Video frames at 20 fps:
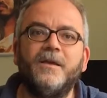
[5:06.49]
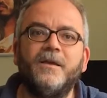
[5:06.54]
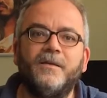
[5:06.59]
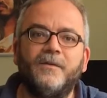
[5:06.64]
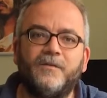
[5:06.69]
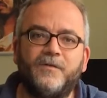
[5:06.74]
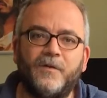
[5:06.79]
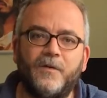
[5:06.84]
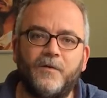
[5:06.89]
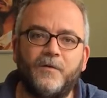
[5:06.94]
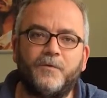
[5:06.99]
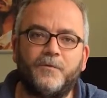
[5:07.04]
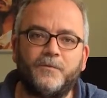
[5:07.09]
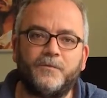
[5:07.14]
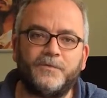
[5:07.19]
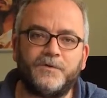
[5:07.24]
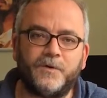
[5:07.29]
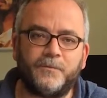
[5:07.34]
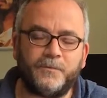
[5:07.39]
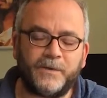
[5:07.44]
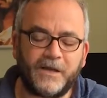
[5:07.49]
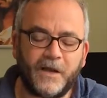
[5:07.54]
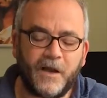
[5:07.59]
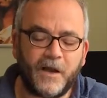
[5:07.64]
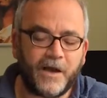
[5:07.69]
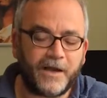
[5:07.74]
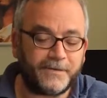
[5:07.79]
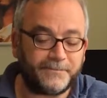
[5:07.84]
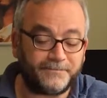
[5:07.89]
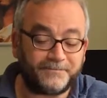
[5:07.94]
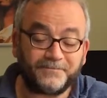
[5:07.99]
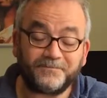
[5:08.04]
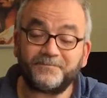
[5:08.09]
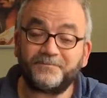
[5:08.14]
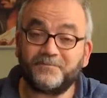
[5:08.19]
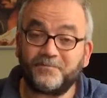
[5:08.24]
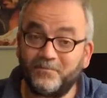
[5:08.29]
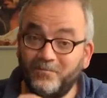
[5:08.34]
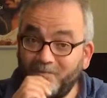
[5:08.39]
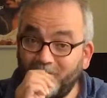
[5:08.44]
So don't be caught
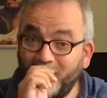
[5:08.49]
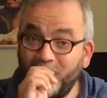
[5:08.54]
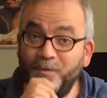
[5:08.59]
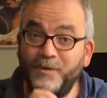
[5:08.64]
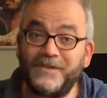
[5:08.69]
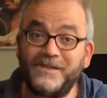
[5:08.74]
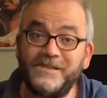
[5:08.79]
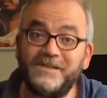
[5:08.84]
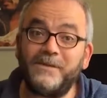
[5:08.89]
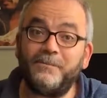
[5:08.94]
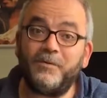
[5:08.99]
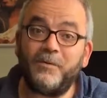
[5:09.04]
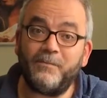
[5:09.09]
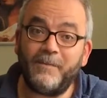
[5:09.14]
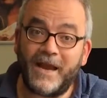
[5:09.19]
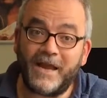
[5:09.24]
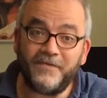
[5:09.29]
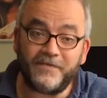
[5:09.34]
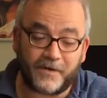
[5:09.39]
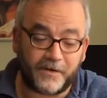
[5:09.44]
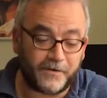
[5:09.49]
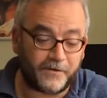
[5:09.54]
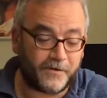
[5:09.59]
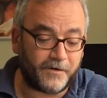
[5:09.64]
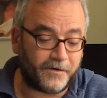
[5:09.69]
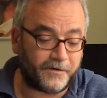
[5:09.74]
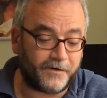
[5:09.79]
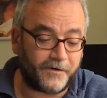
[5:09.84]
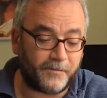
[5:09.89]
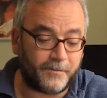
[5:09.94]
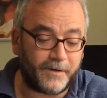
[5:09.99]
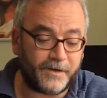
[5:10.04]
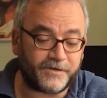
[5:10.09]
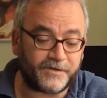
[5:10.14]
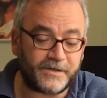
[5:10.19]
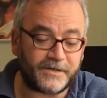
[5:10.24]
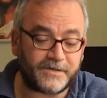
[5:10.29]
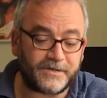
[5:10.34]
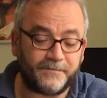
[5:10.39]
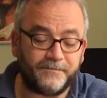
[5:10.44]
with a simple math error on your
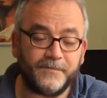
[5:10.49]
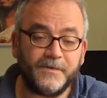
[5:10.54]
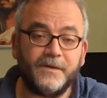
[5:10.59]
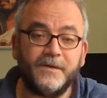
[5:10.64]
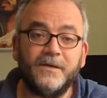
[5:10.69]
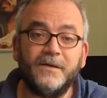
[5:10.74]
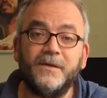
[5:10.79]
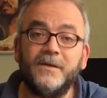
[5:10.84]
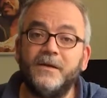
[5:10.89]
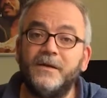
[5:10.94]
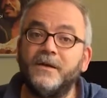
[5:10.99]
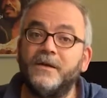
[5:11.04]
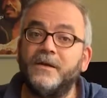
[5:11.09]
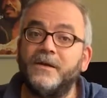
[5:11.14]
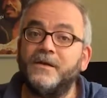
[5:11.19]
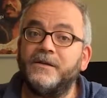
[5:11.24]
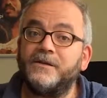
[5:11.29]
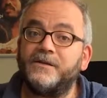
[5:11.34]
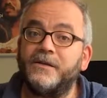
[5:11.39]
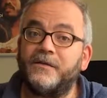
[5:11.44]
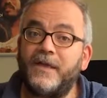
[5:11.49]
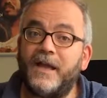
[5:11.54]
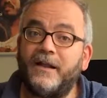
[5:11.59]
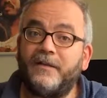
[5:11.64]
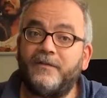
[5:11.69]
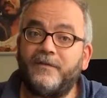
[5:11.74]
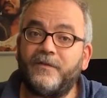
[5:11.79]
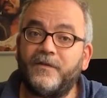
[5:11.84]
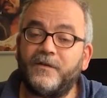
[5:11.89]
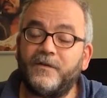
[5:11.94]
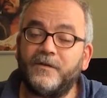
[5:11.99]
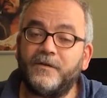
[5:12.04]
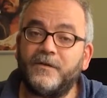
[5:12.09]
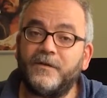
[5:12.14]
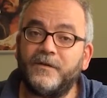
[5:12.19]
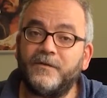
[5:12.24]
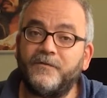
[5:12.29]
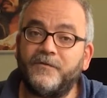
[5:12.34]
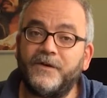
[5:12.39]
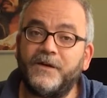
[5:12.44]
budget. So that's the
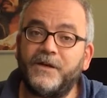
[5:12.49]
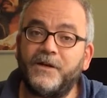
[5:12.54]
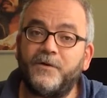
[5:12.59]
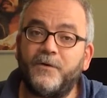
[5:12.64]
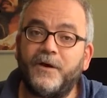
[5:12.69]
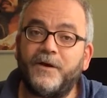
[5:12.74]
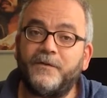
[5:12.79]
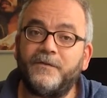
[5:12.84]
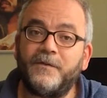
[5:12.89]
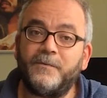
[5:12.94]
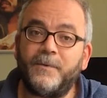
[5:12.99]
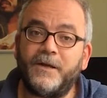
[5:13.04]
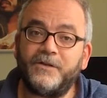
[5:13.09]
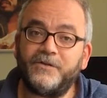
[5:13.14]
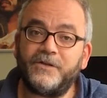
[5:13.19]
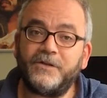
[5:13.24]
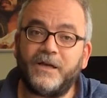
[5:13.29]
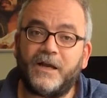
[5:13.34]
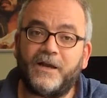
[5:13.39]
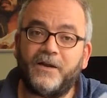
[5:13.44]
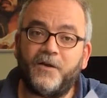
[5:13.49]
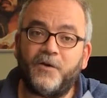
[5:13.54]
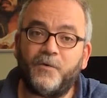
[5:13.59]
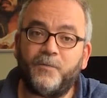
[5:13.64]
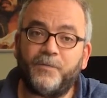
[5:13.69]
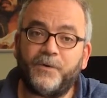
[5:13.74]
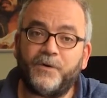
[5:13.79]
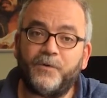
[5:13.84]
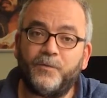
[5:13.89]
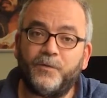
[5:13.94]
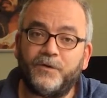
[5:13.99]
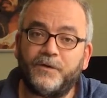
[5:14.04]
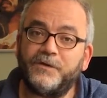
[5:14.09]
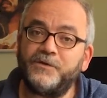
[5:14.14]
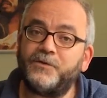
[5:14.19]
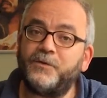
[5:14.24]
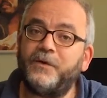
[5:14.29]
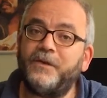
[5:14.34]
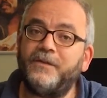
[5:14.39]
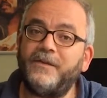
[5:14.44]
video on the budget. I hope you will
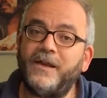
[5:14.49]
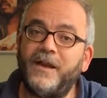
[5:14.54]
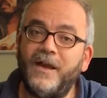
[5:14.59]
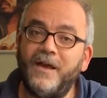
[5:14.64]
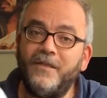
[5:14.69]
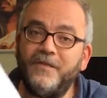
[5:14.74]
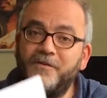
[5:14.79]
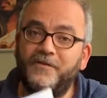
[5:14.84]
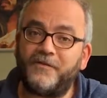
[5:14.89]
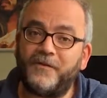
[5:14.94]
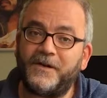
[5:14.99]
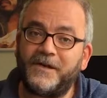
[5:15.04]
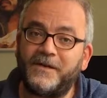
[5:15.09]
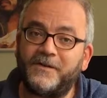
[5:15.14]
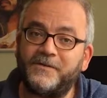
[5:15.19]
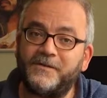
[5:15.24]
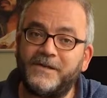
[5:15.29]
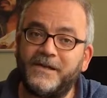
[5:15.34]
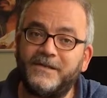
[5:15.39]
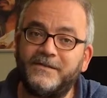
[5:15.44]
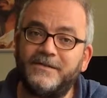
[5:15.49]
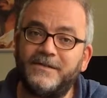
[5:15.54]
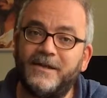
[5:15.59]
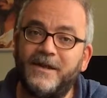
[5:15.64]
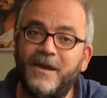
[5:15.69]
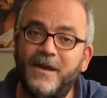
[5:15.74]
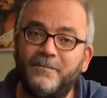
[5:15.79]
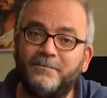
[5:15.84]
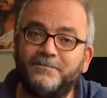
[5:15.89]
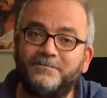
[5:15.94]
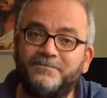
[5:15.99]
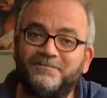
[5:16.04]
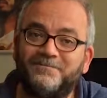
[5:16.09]
enjoy the other videos yet to come.